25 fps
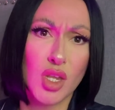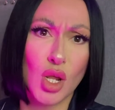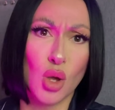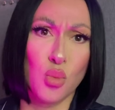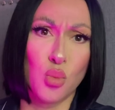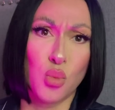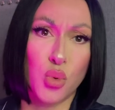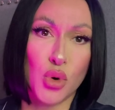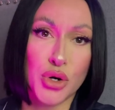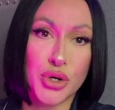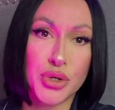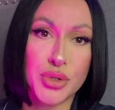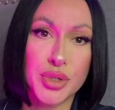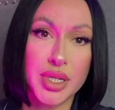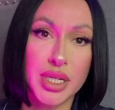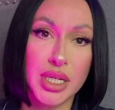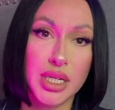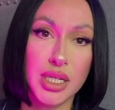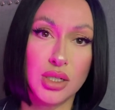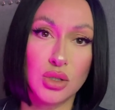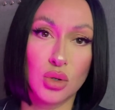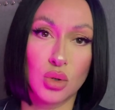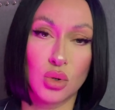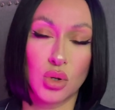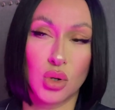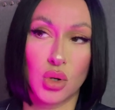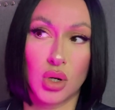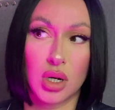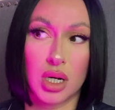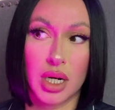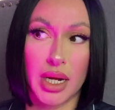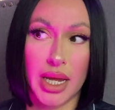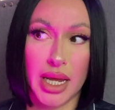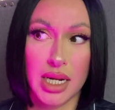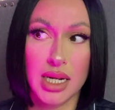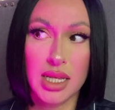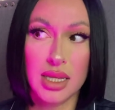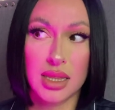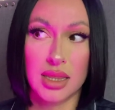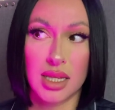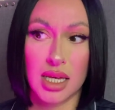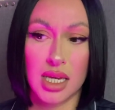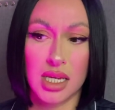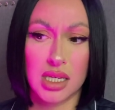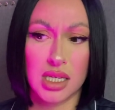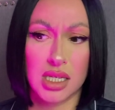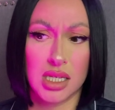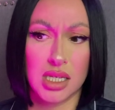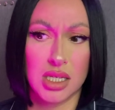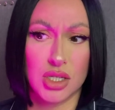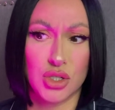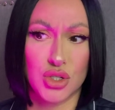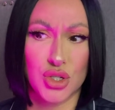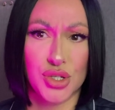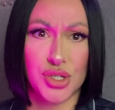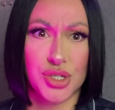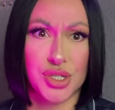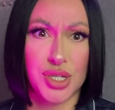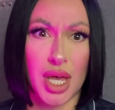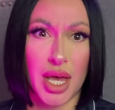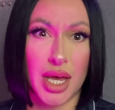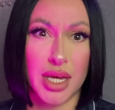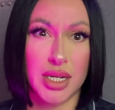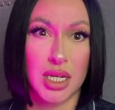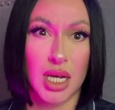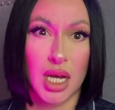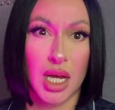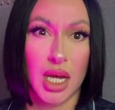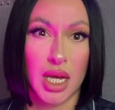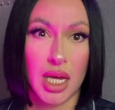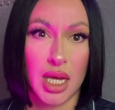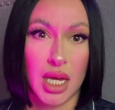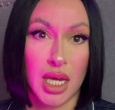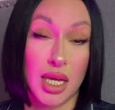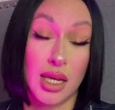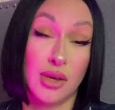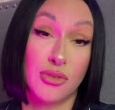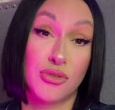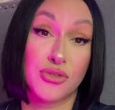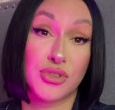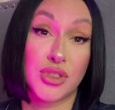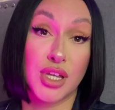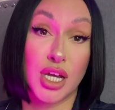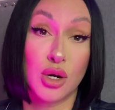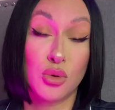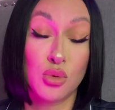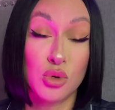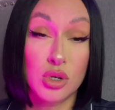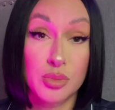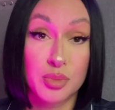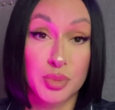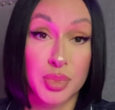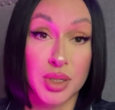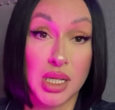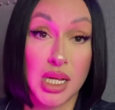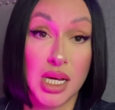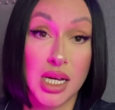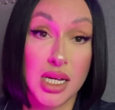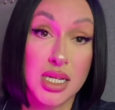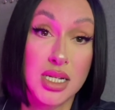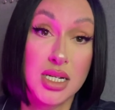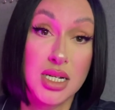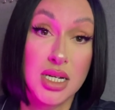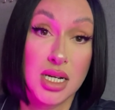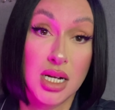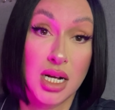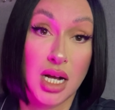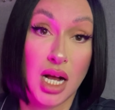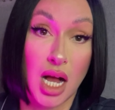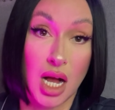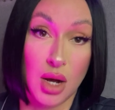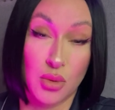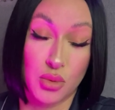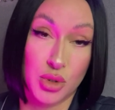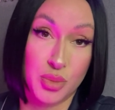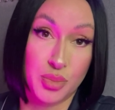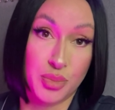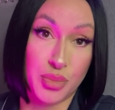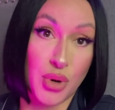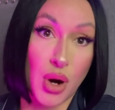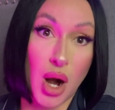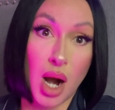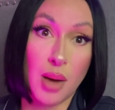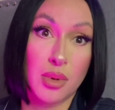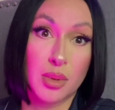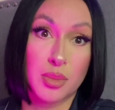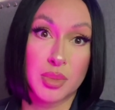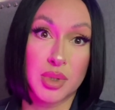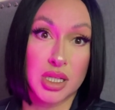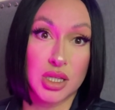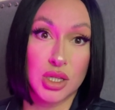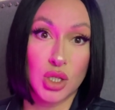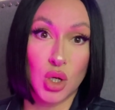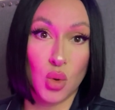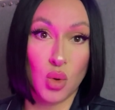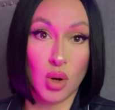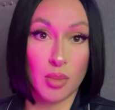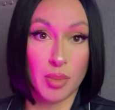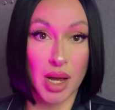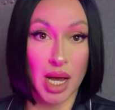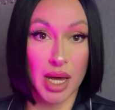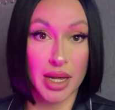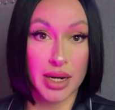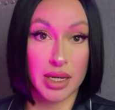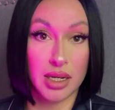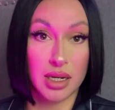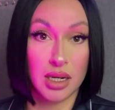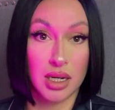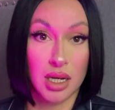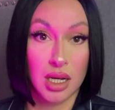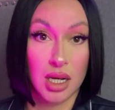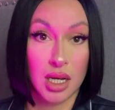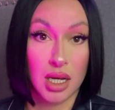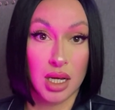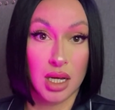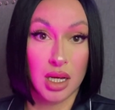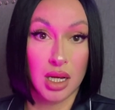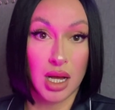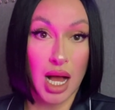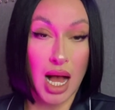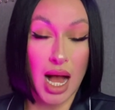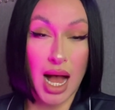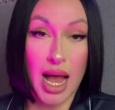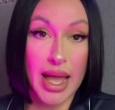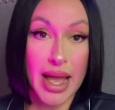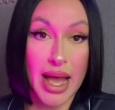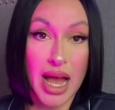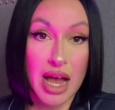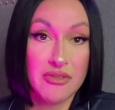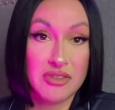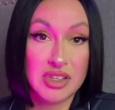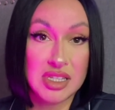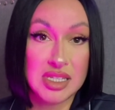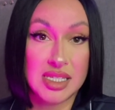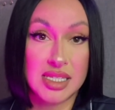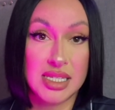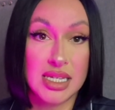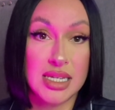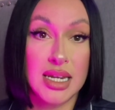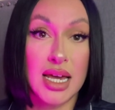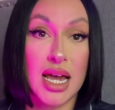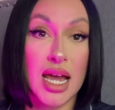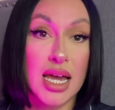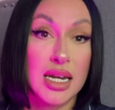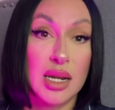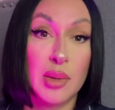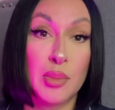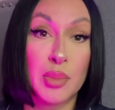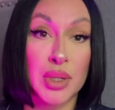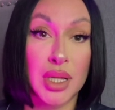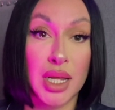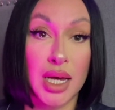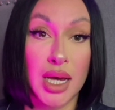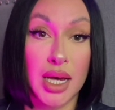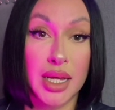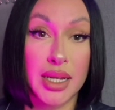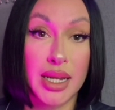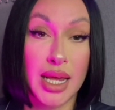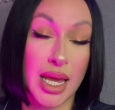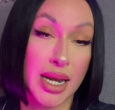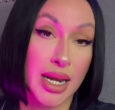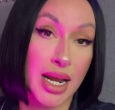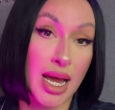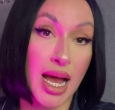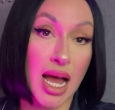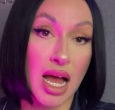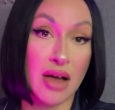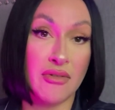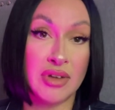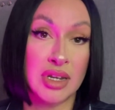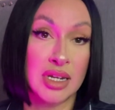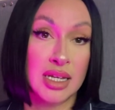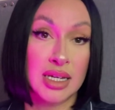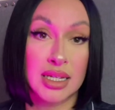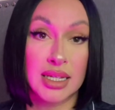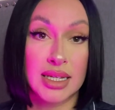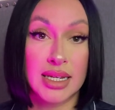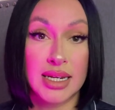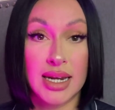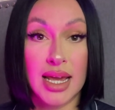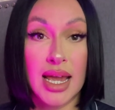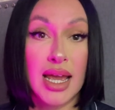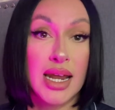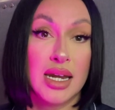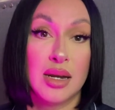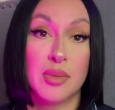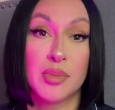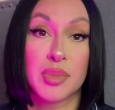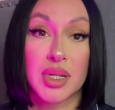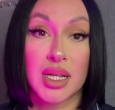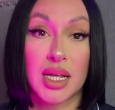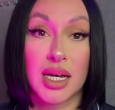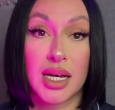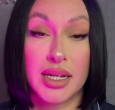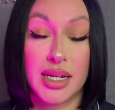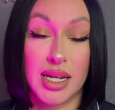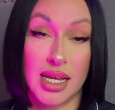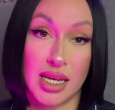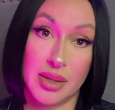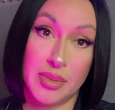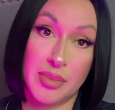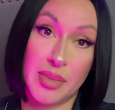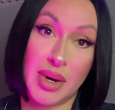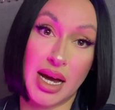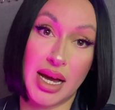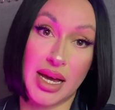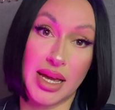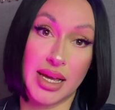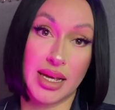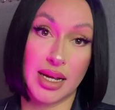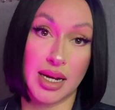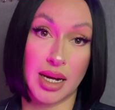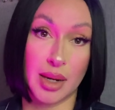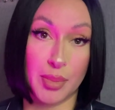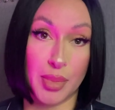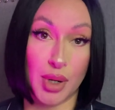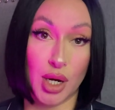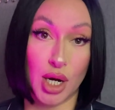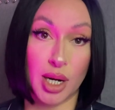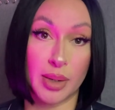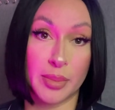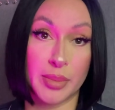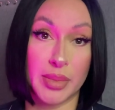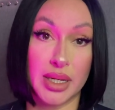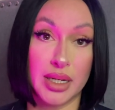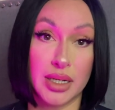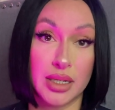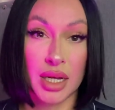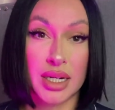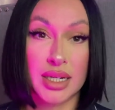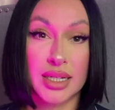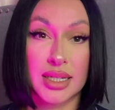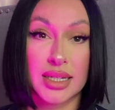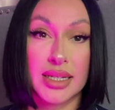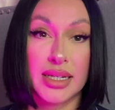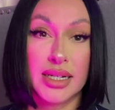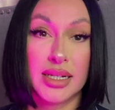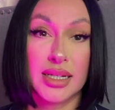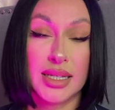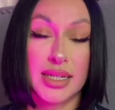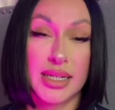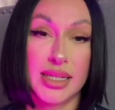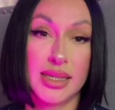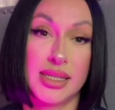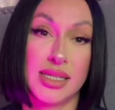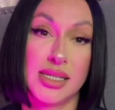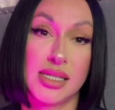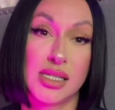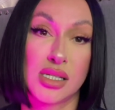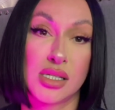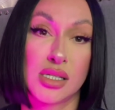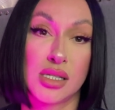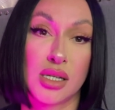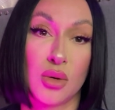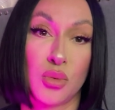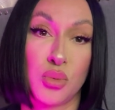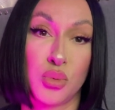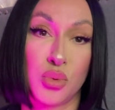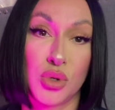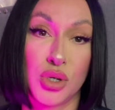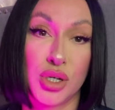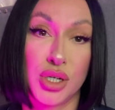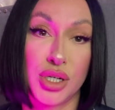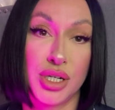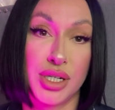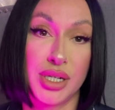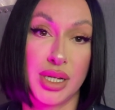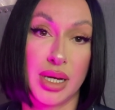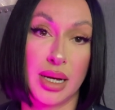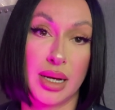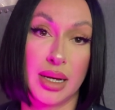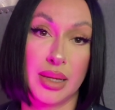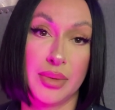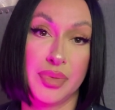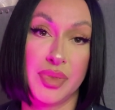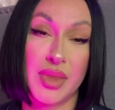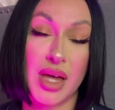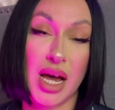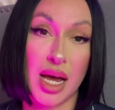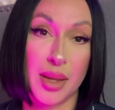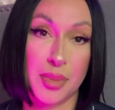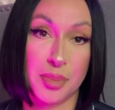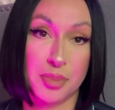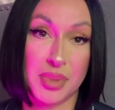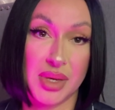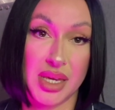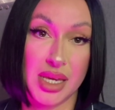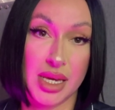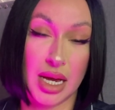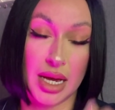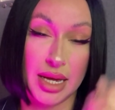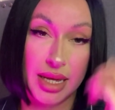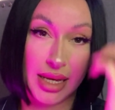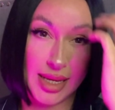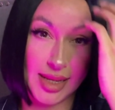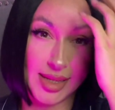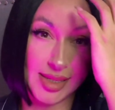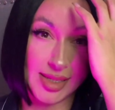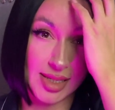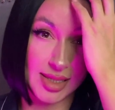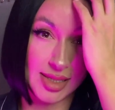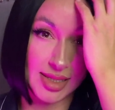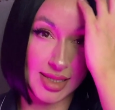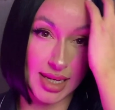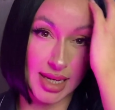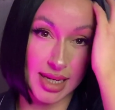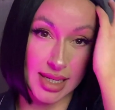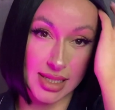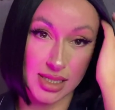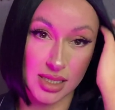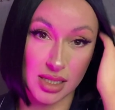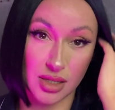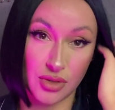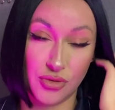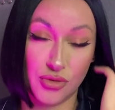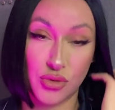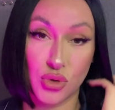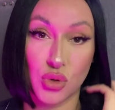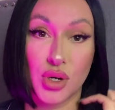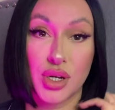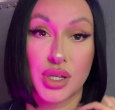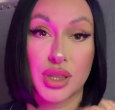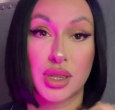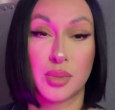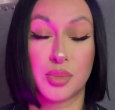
worried or anything. He just said, if there were blood, I would probably know about it. I haven't seen any blood and I haven't cleaned any blood in my apartment. Clearly, this would not be an easy task for the